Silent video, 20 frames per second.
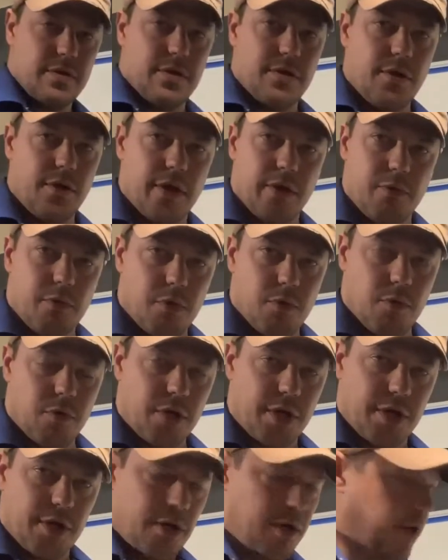won't
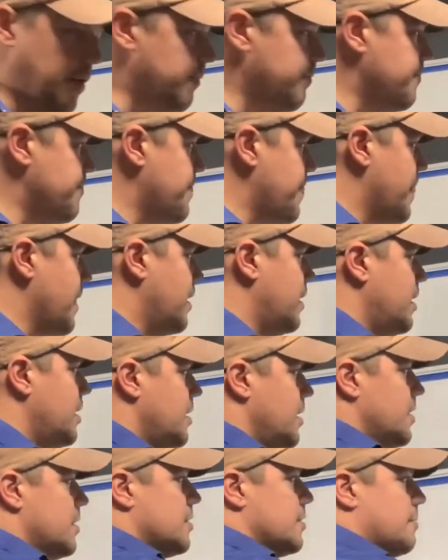work at all.
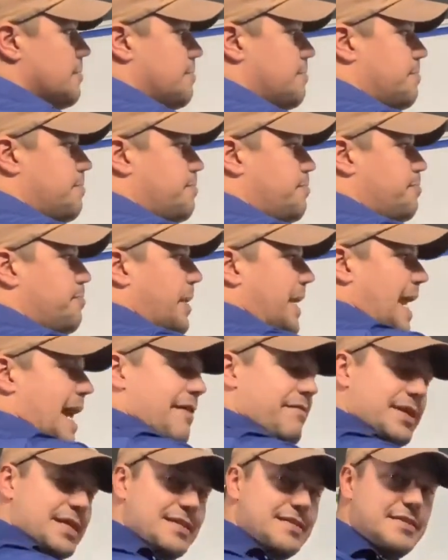But
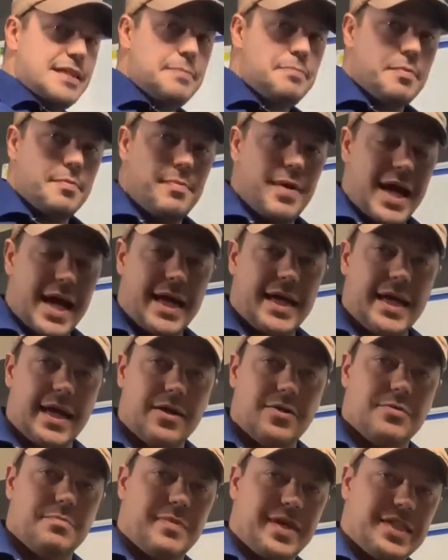having a steeper bank
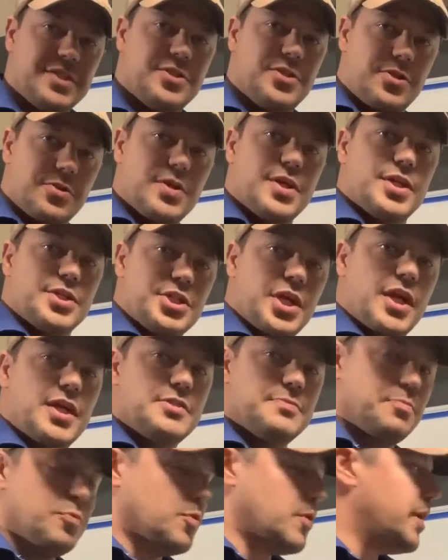angle means that you can
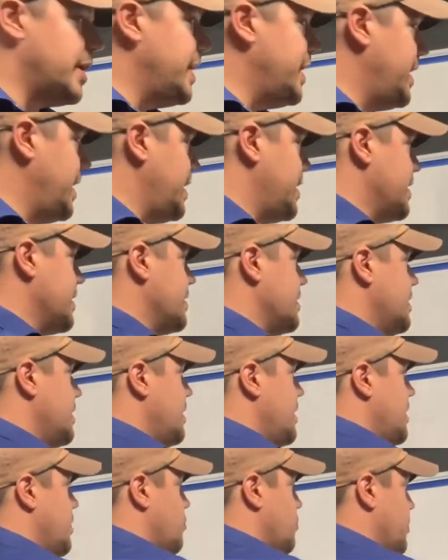change more heading.
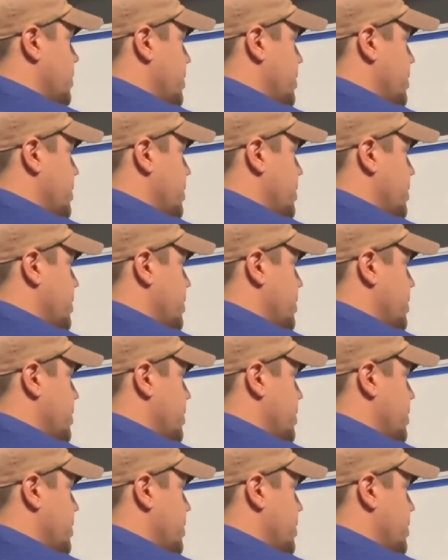When